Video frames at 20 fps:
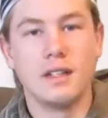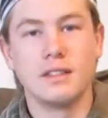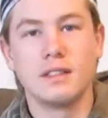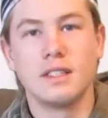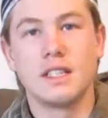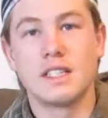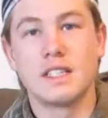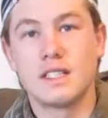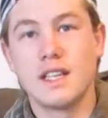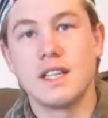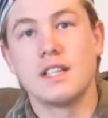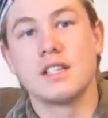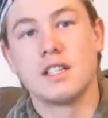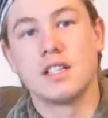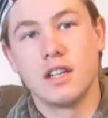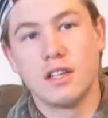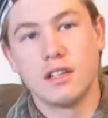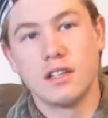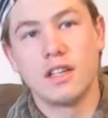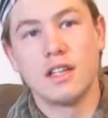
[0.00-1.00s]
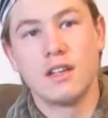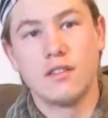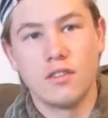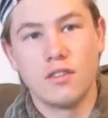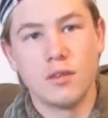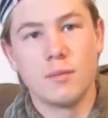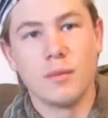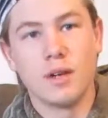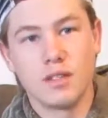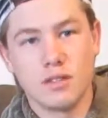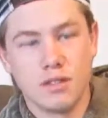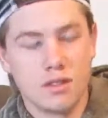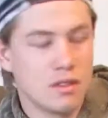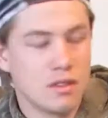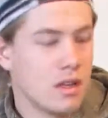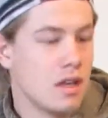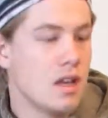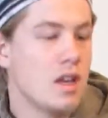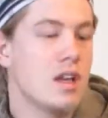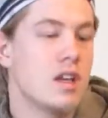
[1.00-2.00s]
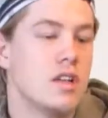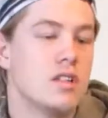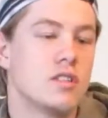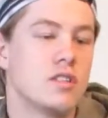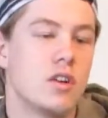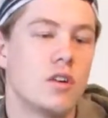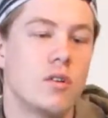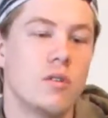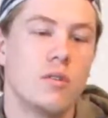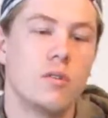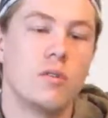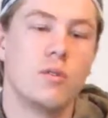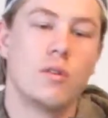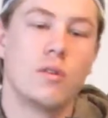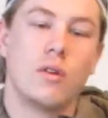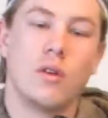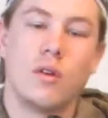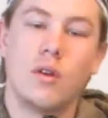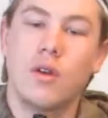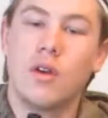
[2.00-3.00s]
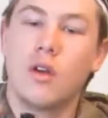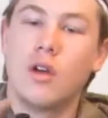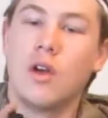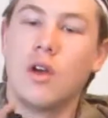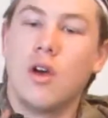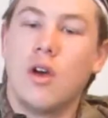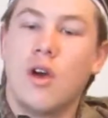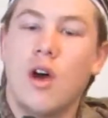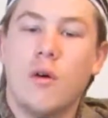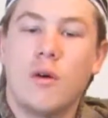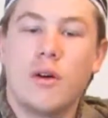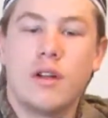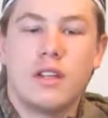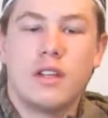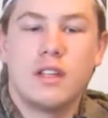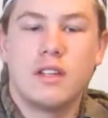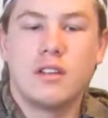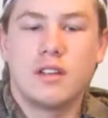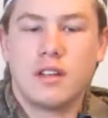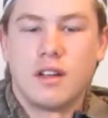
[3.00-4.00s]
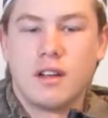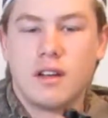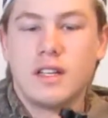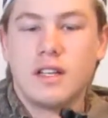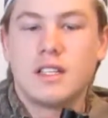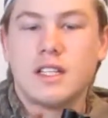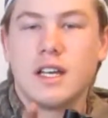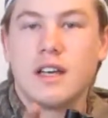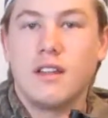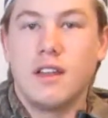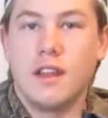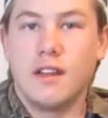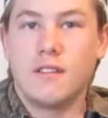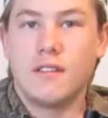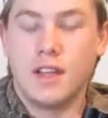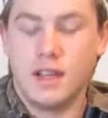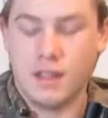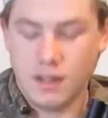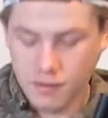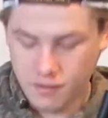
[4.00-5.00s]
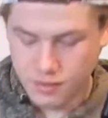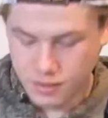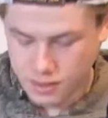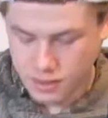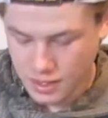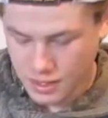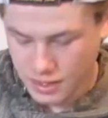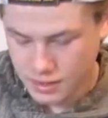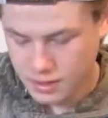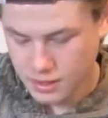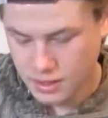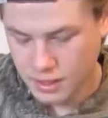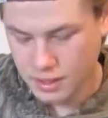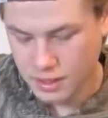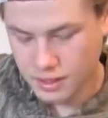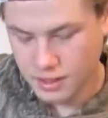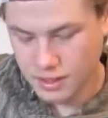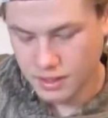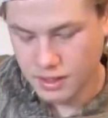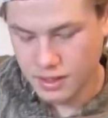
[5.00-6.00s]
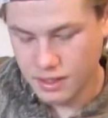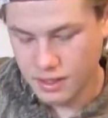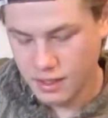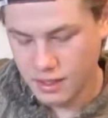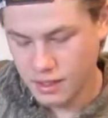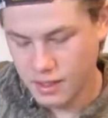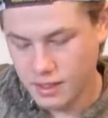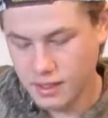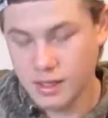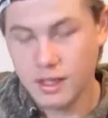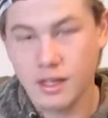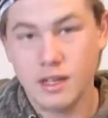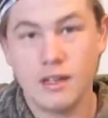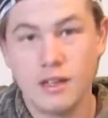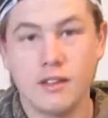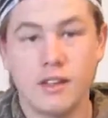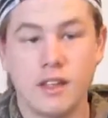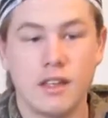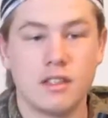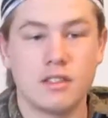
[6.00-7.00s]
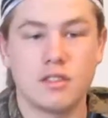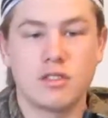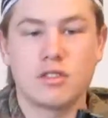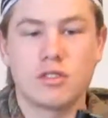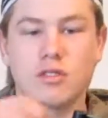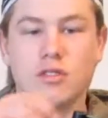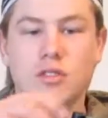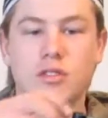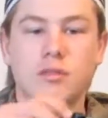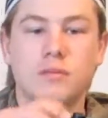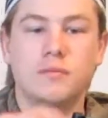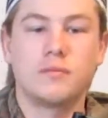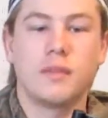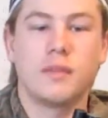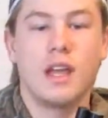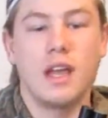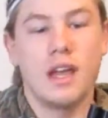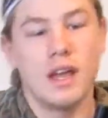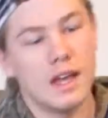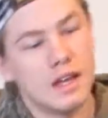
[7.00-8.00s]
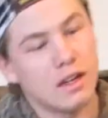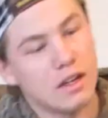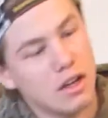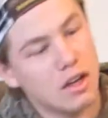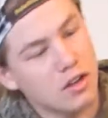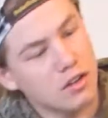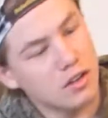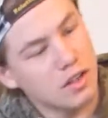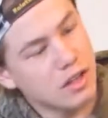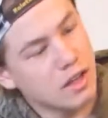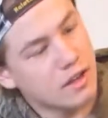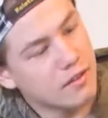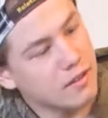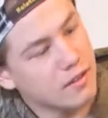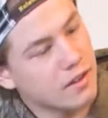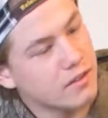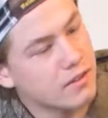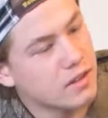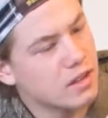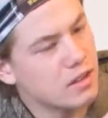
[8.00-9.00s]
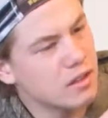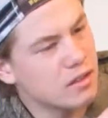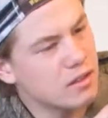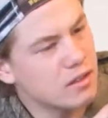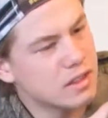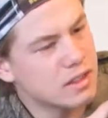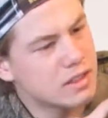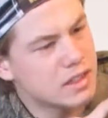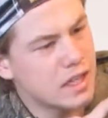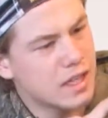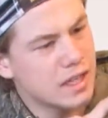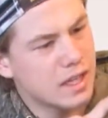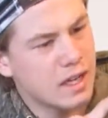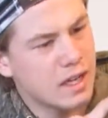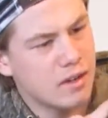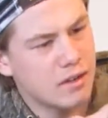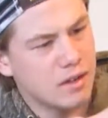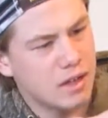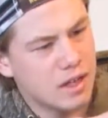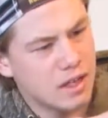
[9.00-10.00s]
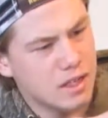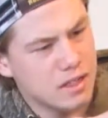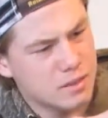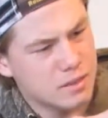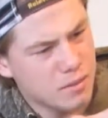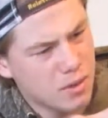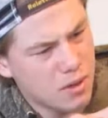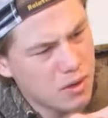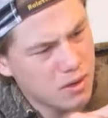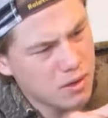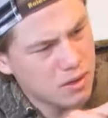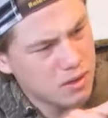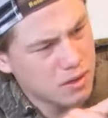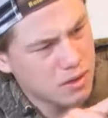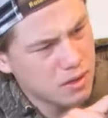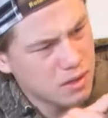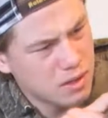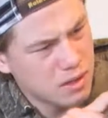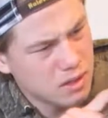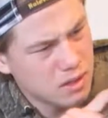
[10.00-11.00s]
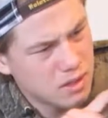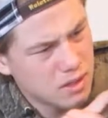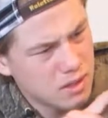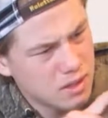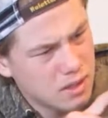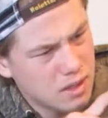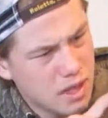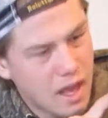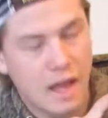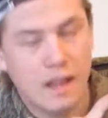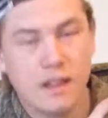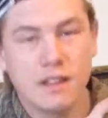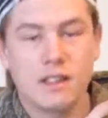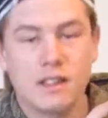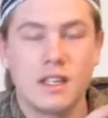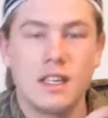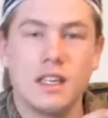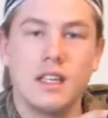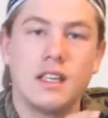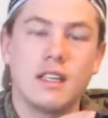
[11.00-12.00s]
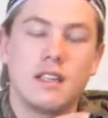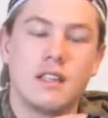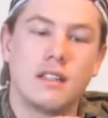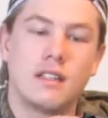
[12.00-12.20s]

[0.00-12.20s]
extension on the end of your muzzle. So what you can already tell that I've taken off the sights here and here, they unscrew, and all that you have left to do is take out a small Allen key